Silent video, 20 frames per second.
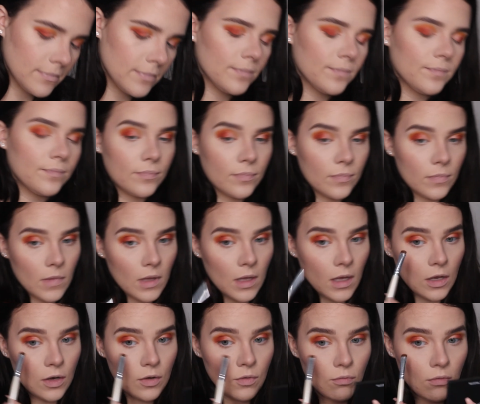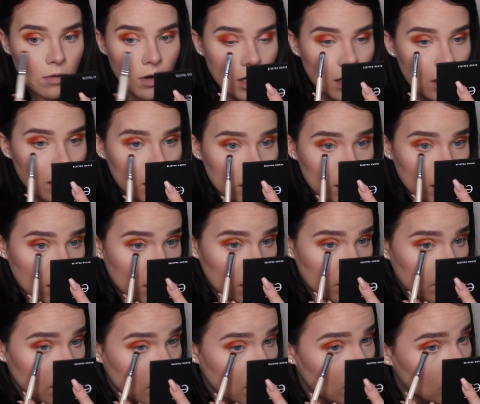and run it along
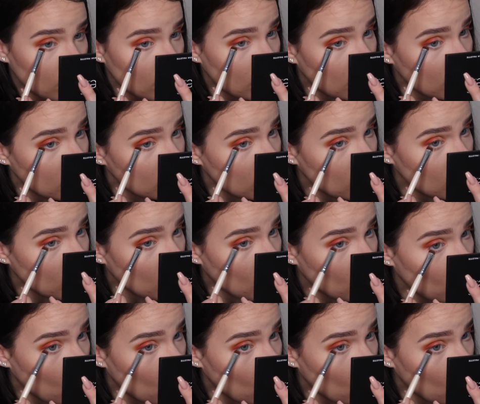my lower lash line.